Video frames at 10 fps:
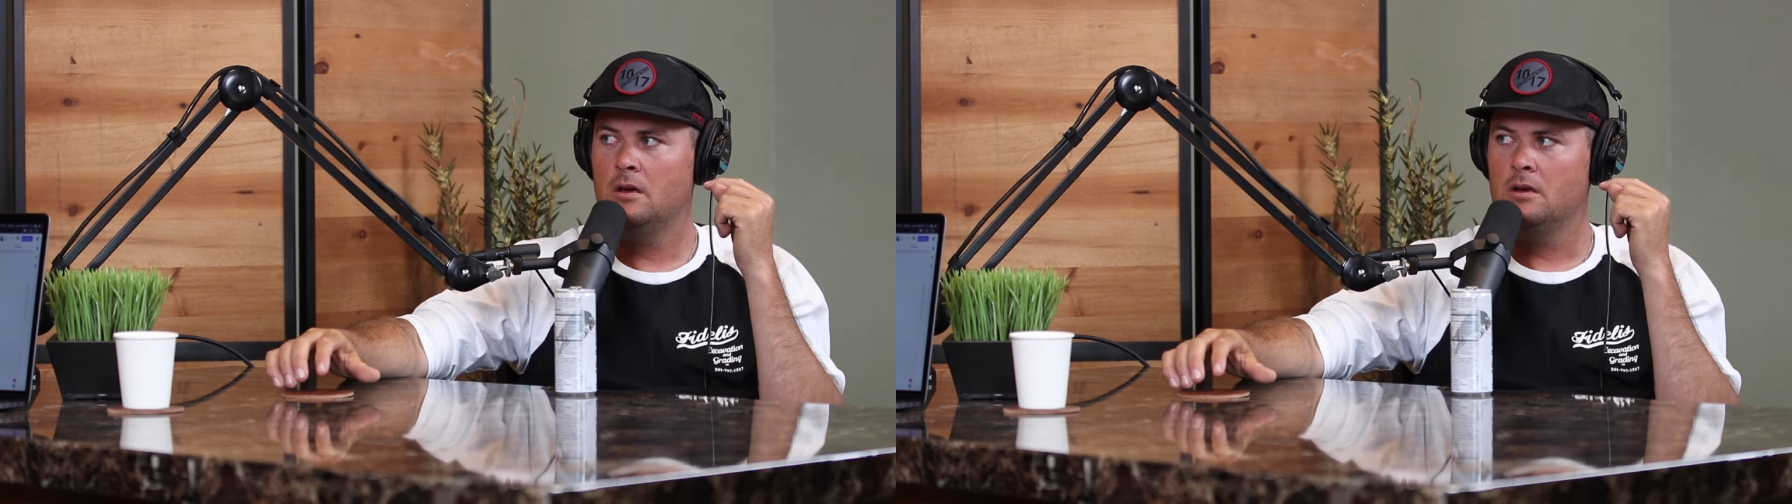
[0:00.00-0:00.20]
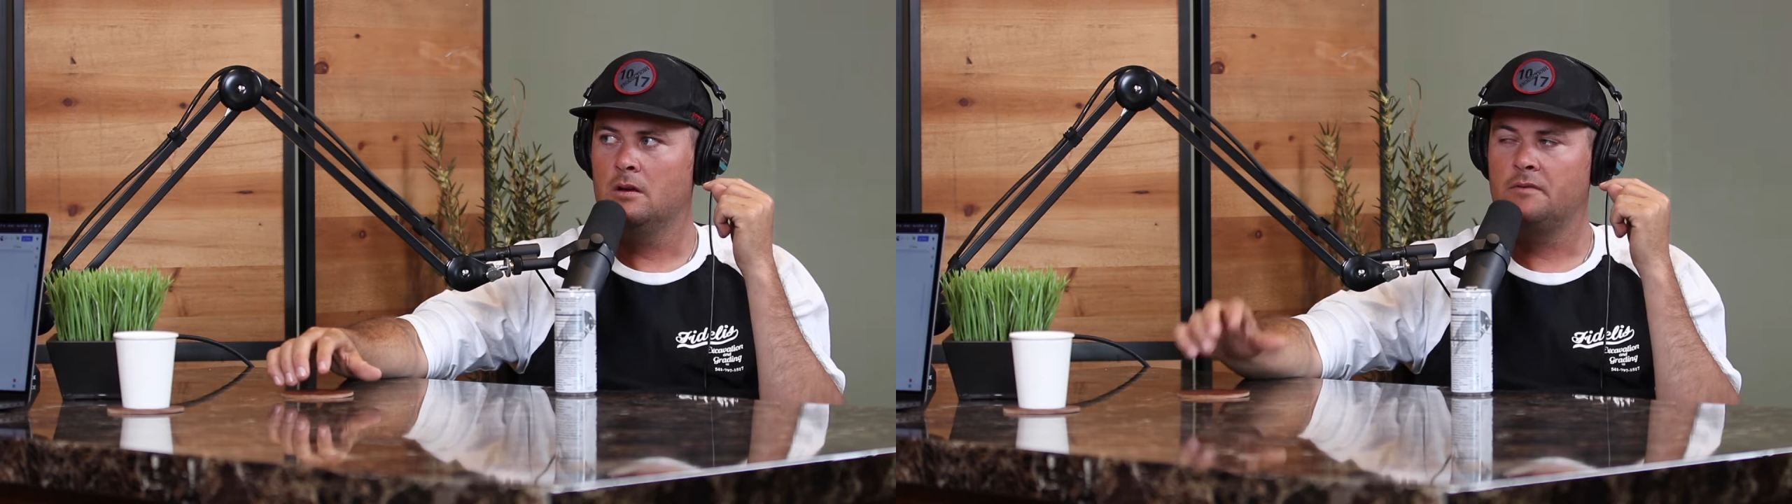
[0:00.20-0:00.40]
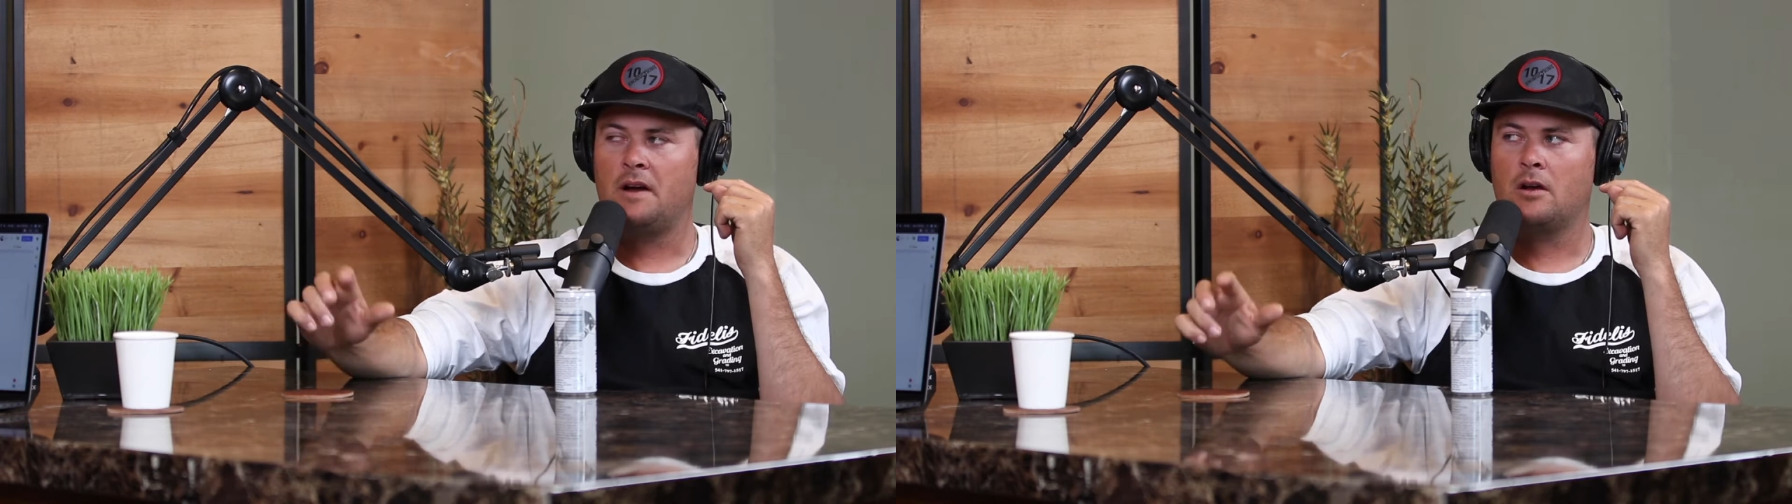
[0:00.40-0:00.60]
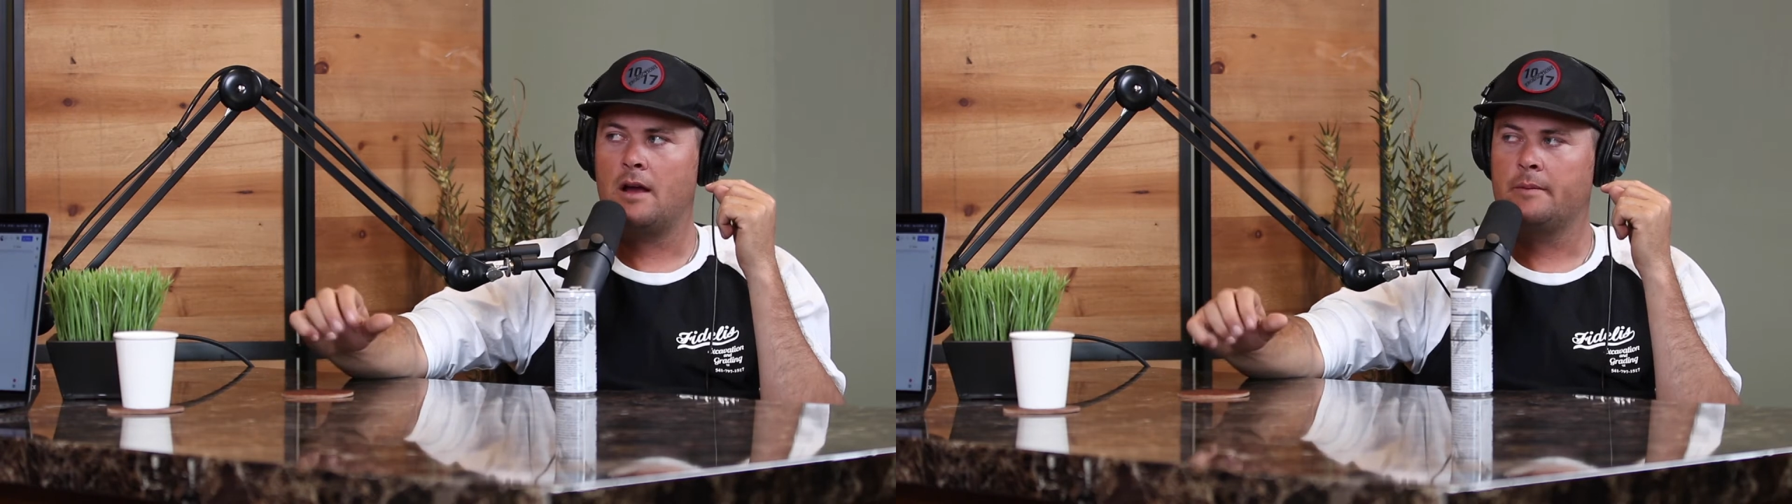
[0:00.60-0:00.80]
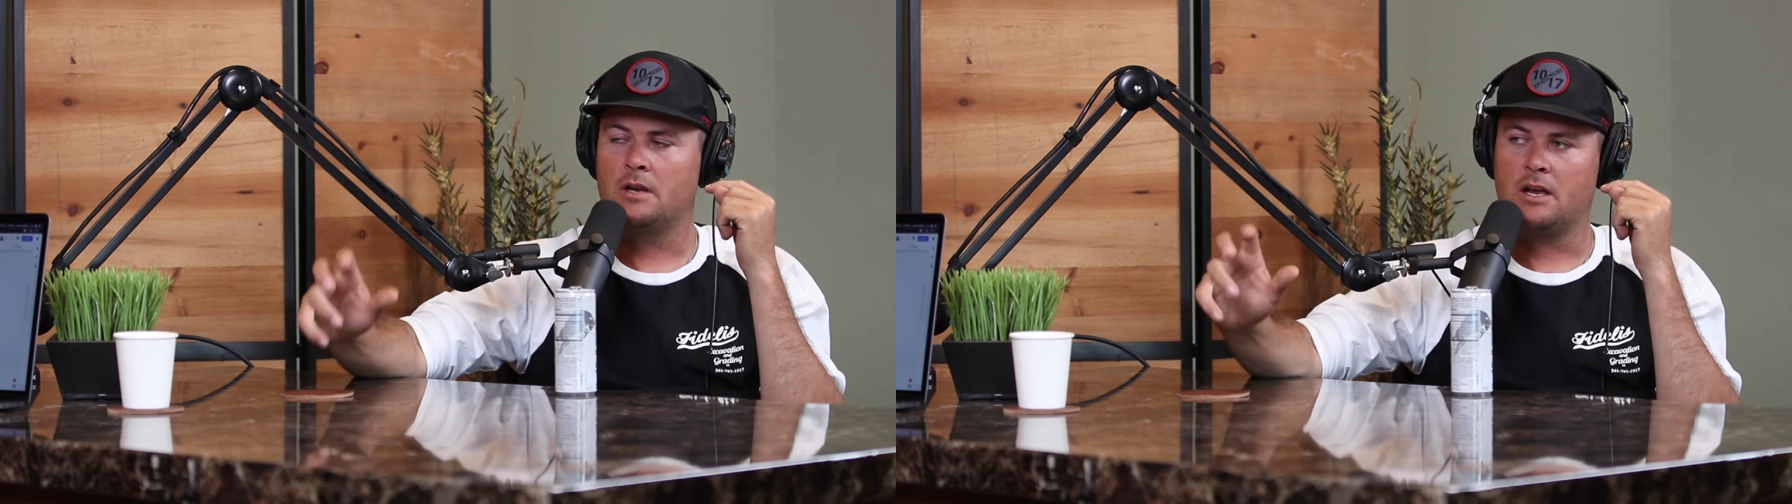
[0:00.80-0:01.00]
If I
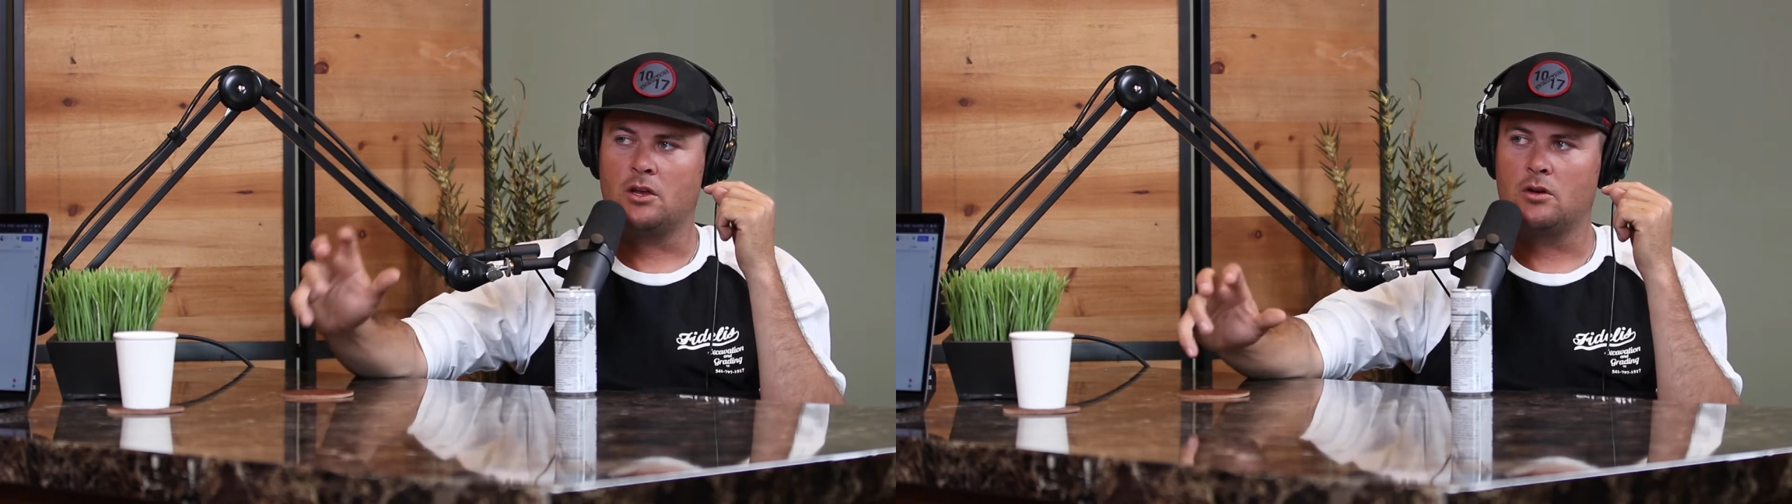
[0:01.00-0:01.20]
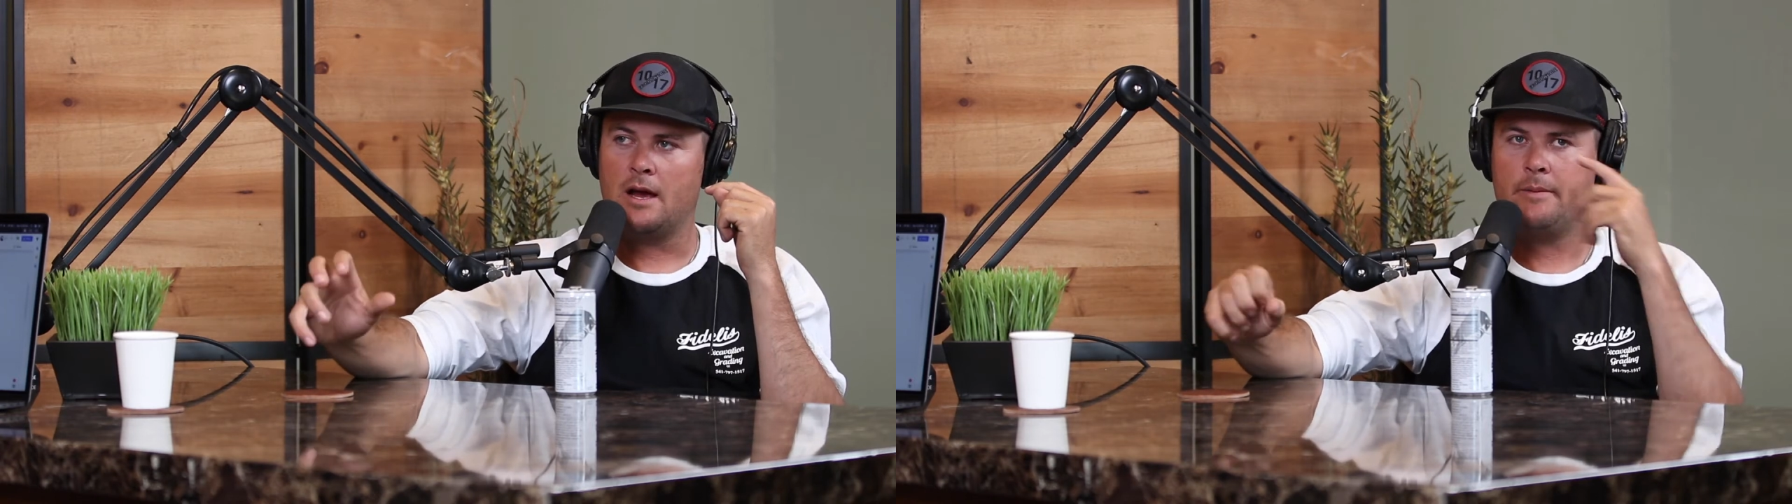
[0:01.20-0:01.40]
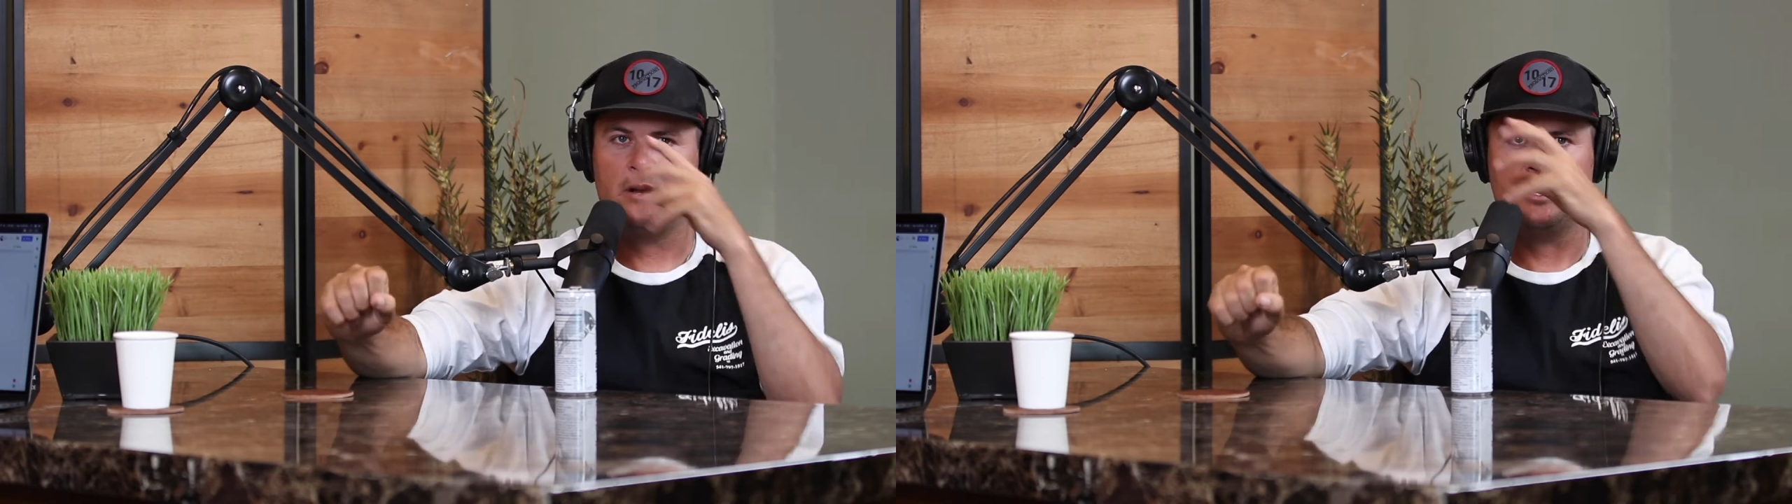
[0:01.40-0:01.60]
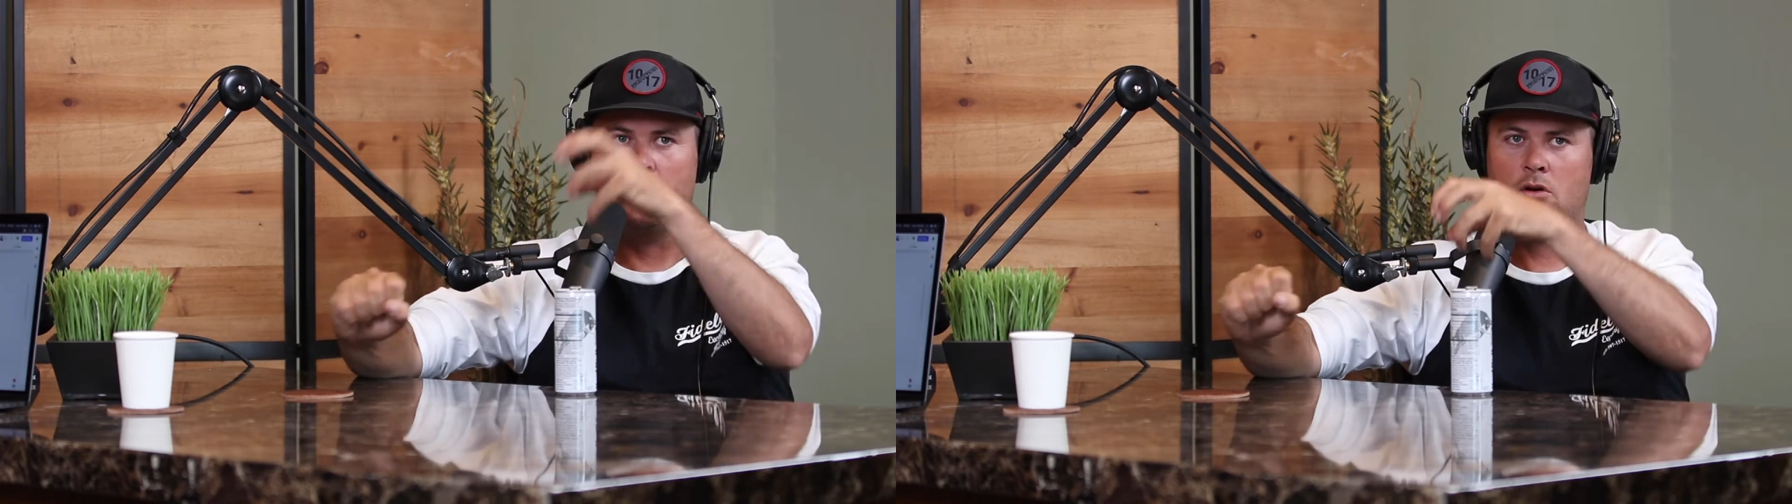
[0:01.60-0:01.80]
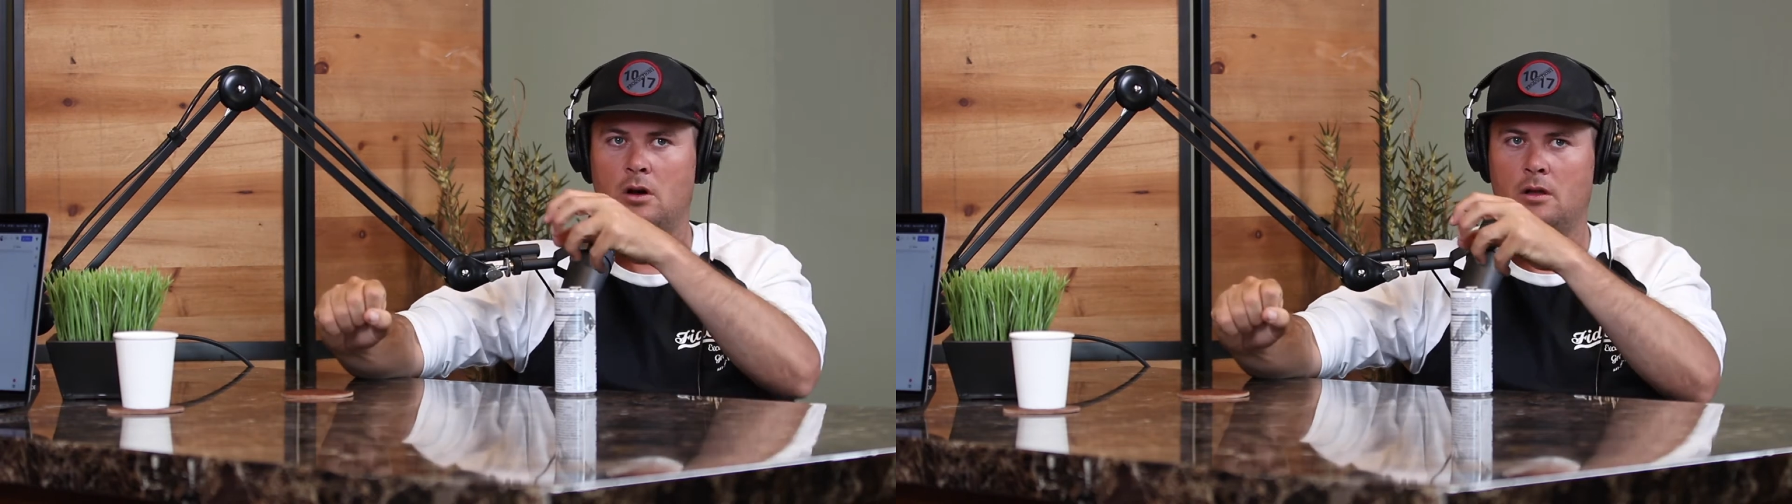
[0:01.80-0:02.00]
grabbed it, I could grab it and I
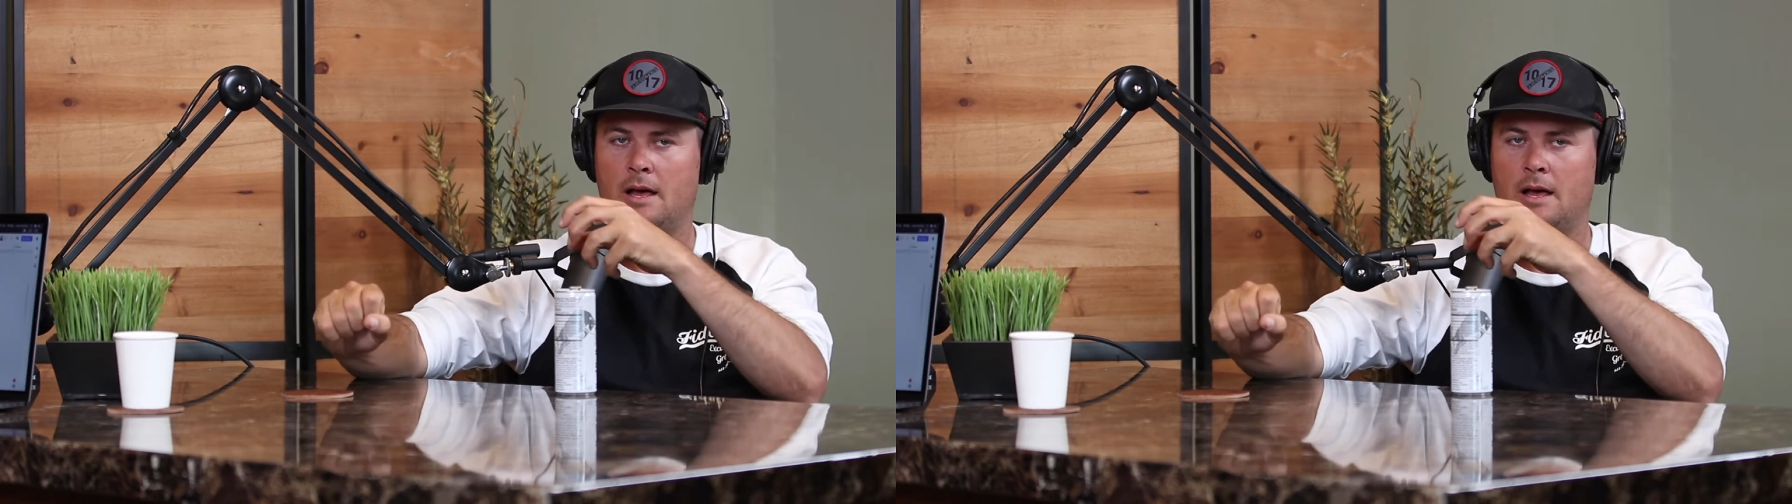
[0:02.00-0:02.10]
could crawl